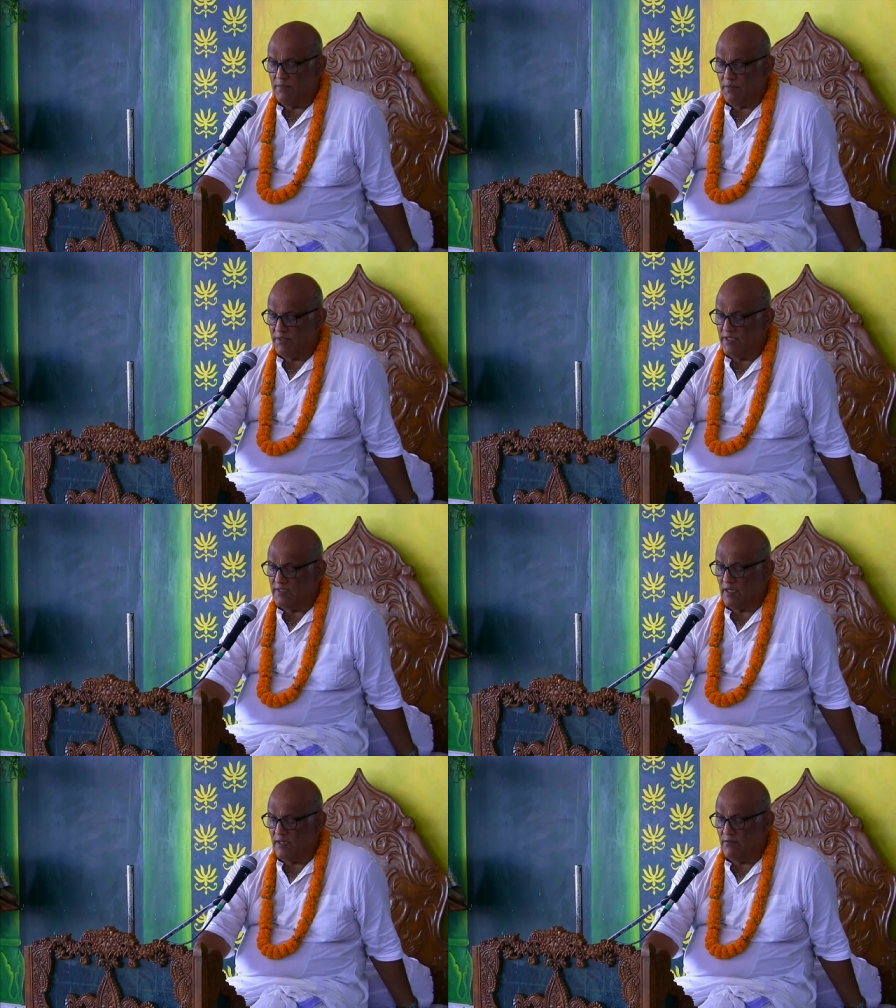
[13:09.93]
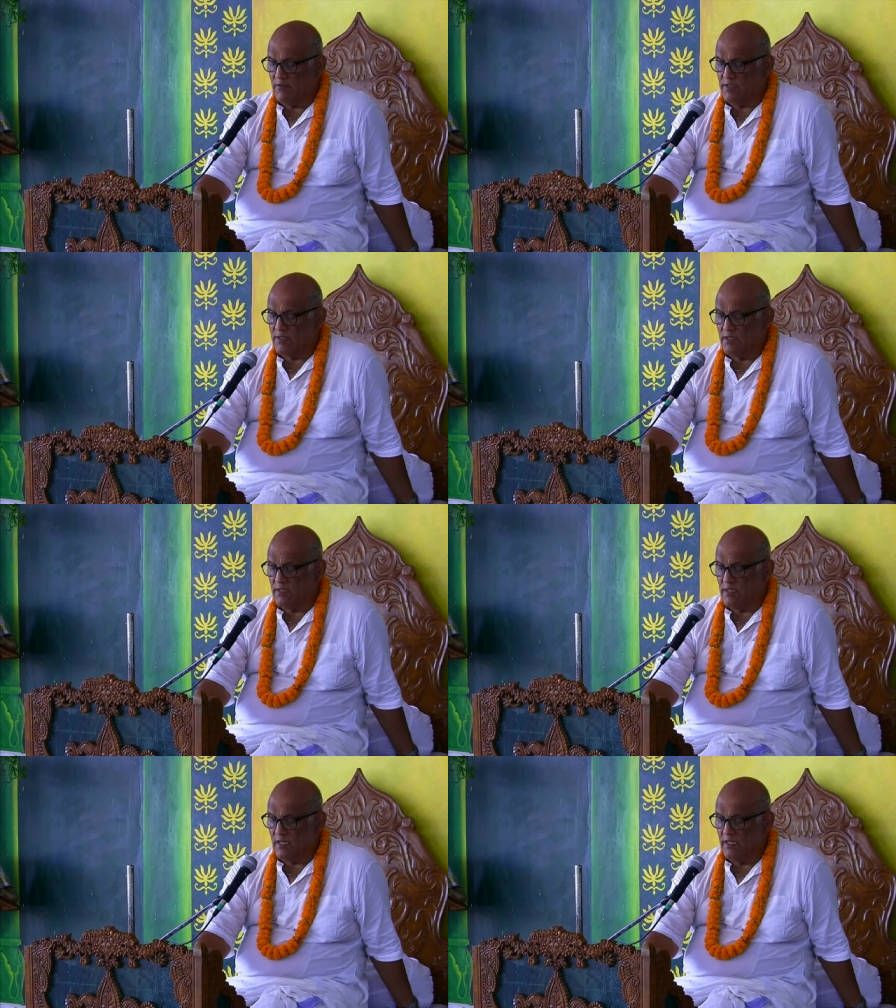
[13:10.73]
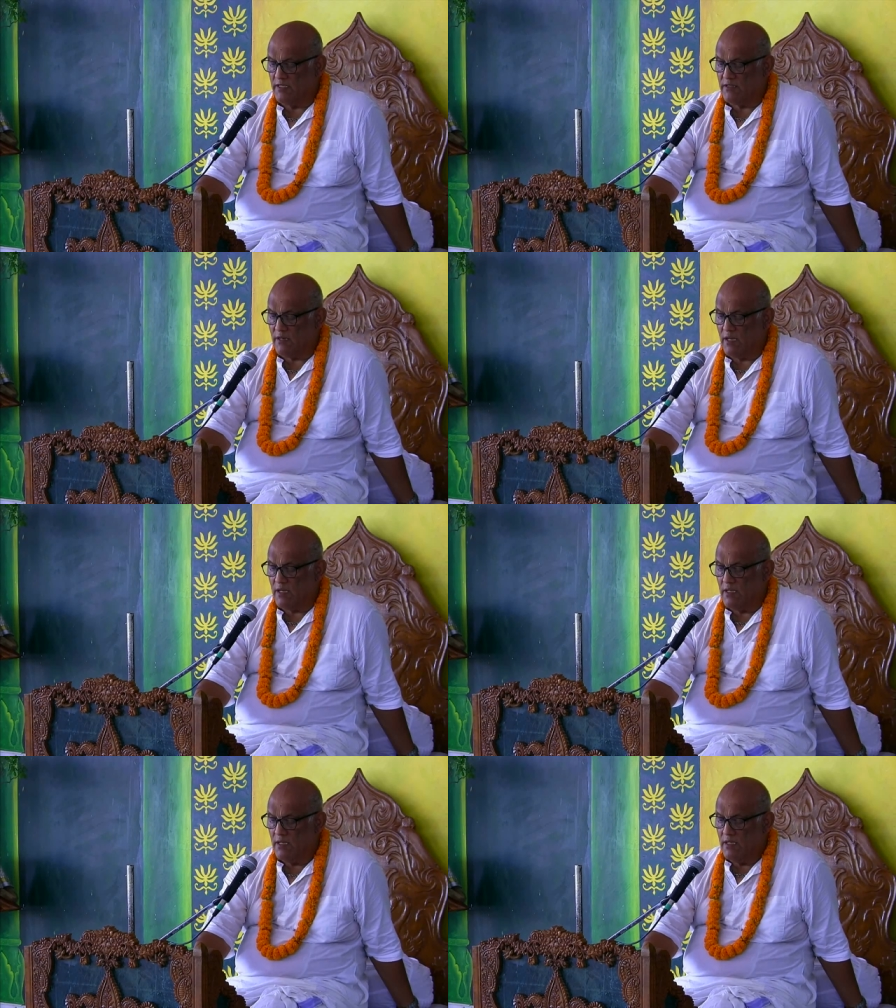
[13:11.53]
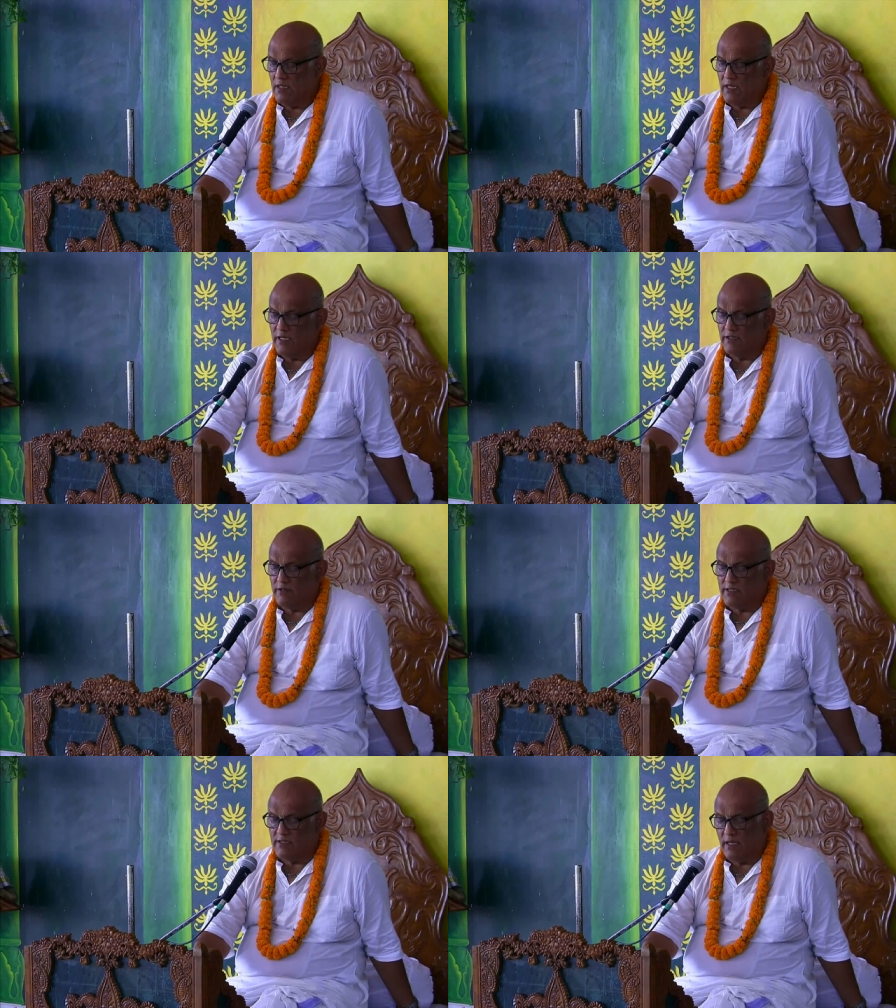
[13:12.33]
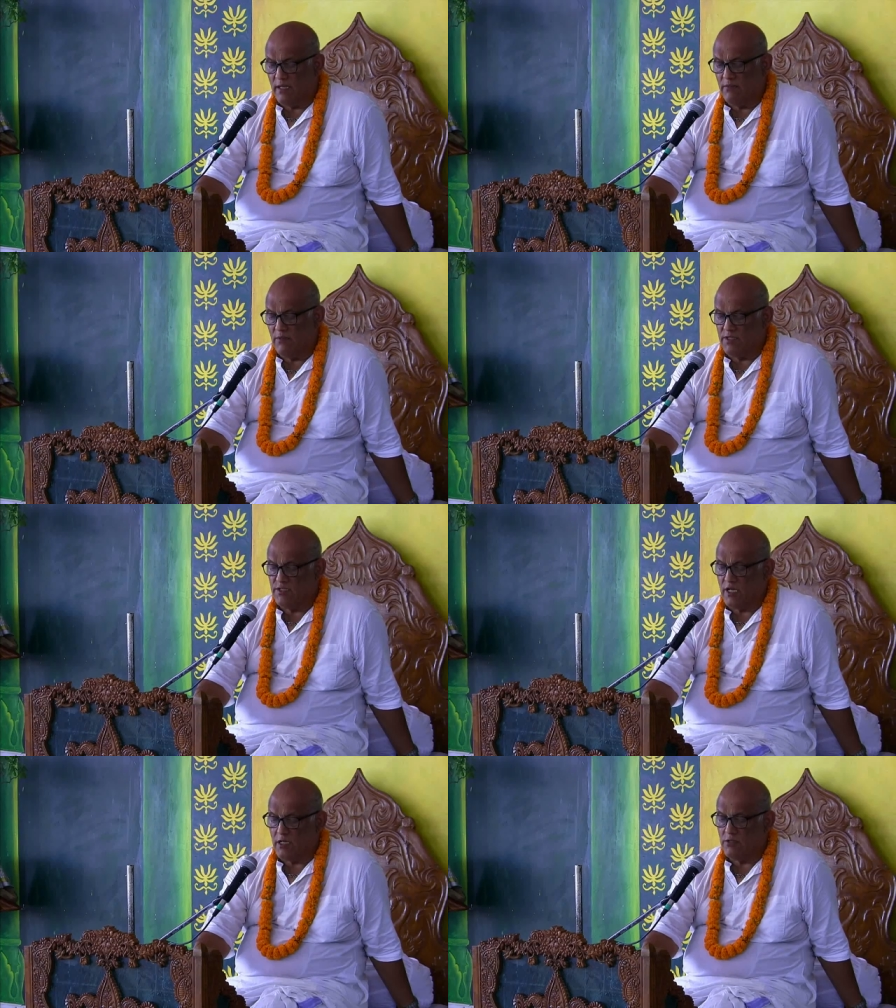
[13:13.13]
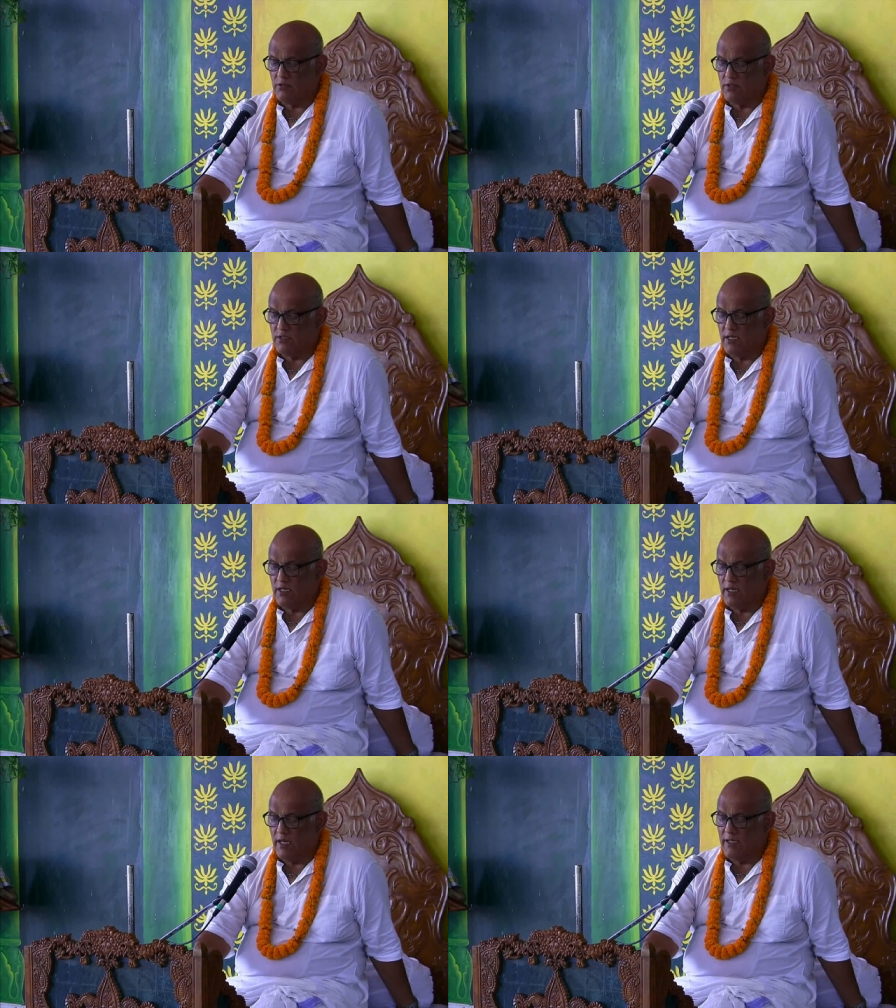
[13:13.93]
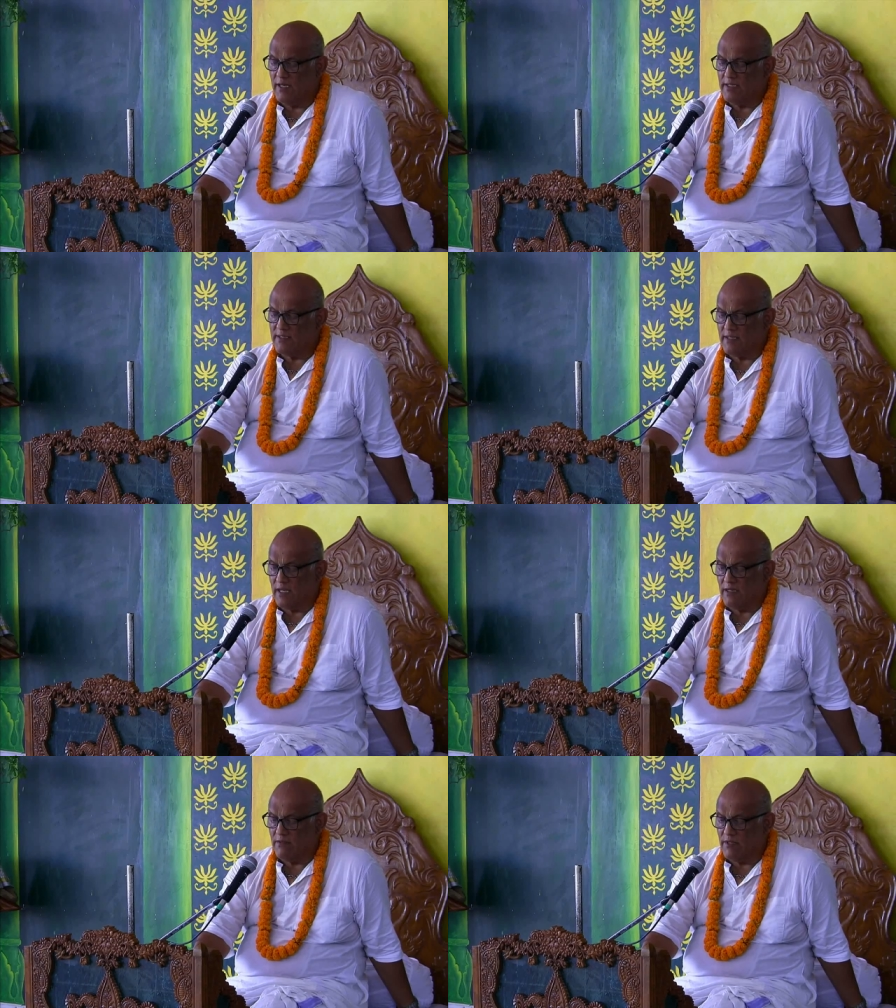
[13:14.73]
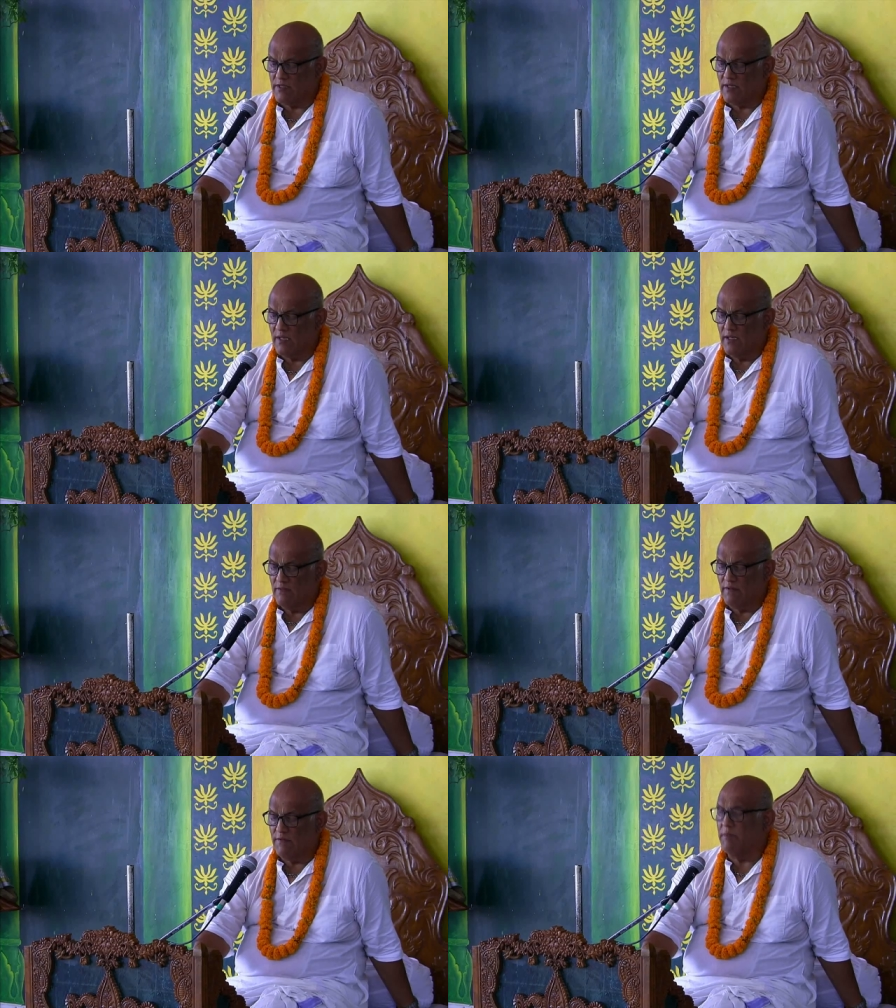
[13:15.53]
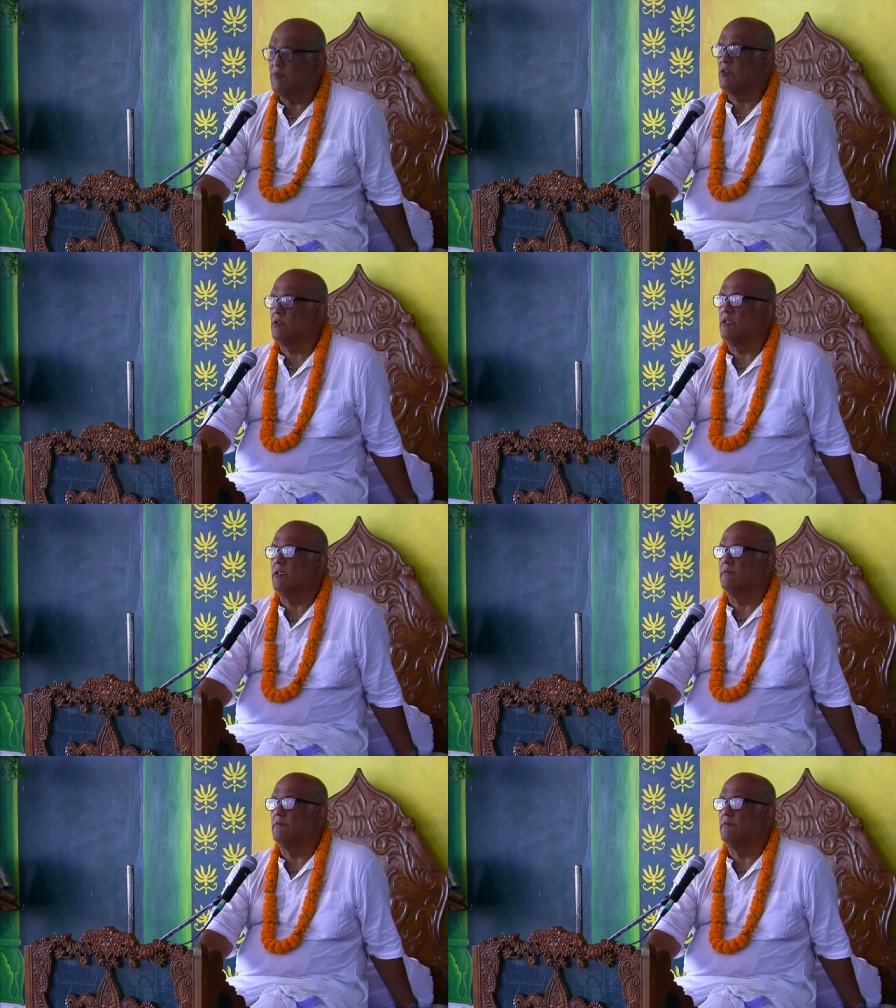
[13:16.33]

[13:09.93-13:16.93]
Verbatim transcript: Pramiti's son was Kanitra, Kanitra's son was Chakshusha, and his son was Vivimshati.